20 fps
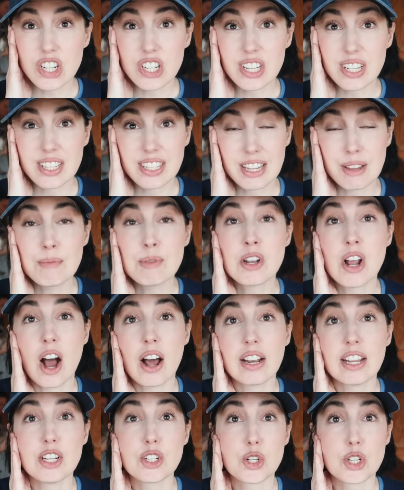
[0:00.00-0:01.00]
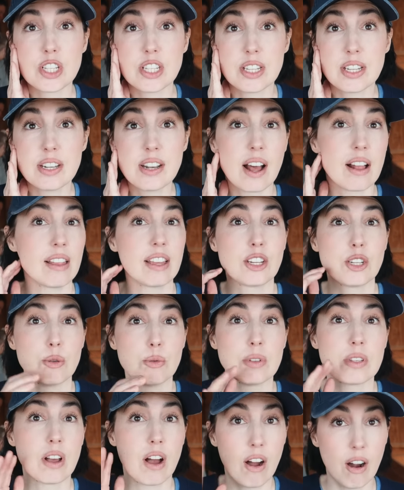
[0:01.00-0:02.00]
she just seemed not interested, not like she
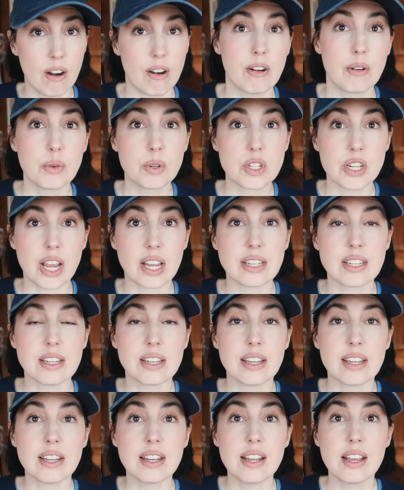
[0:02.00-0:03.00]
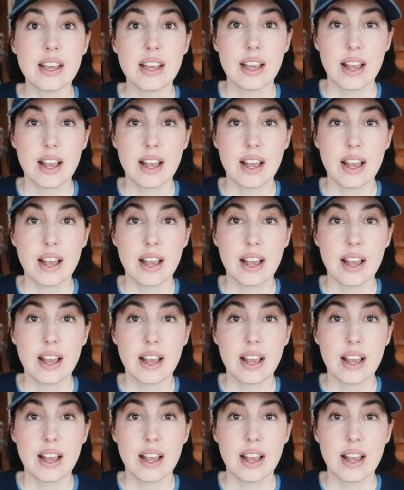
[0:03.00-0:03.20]
was hard rejecting it,